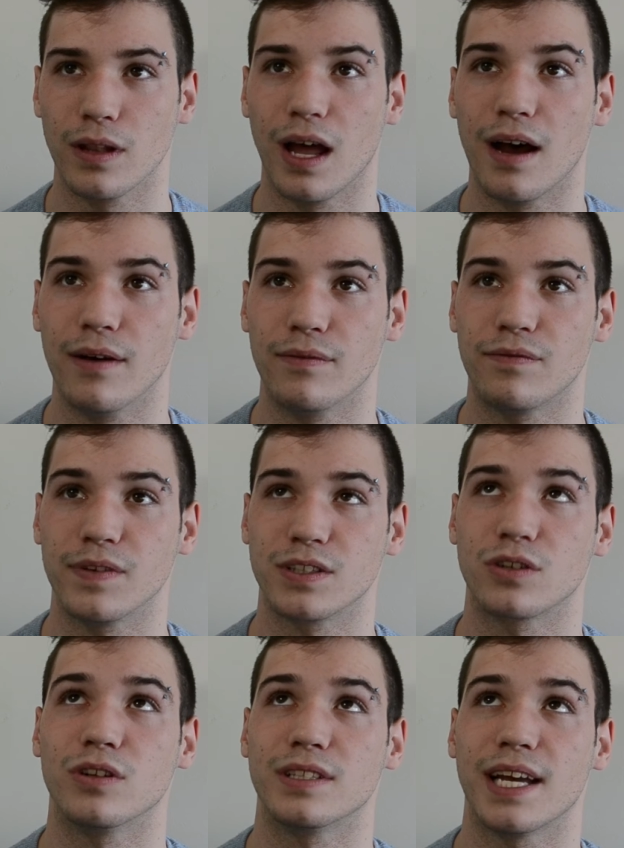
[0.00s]
love,
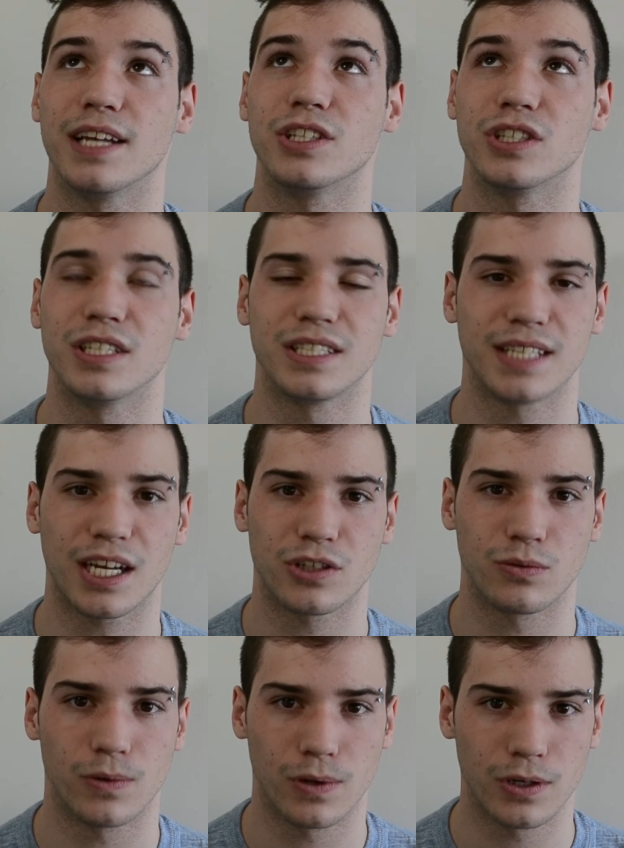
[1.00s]
physical attention, and
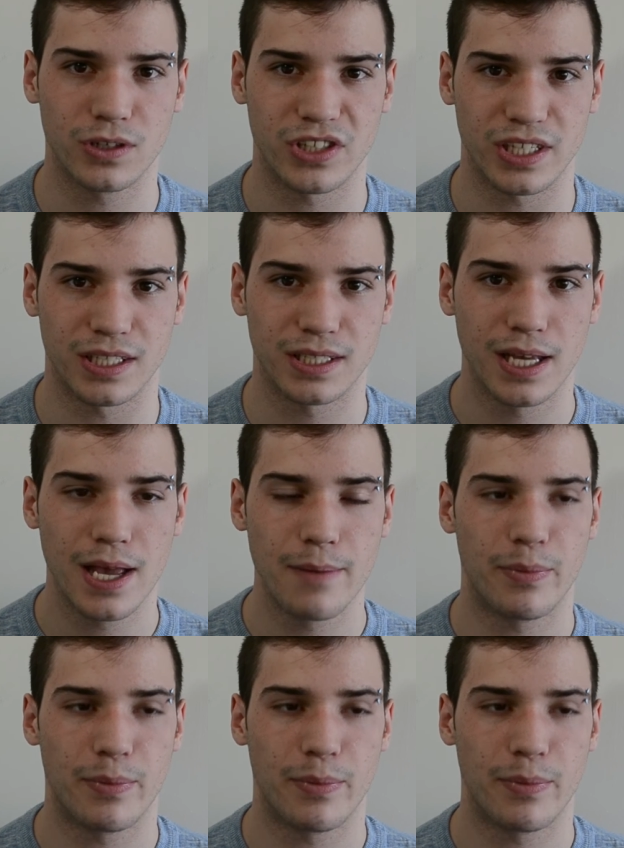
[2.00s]
sexual urges,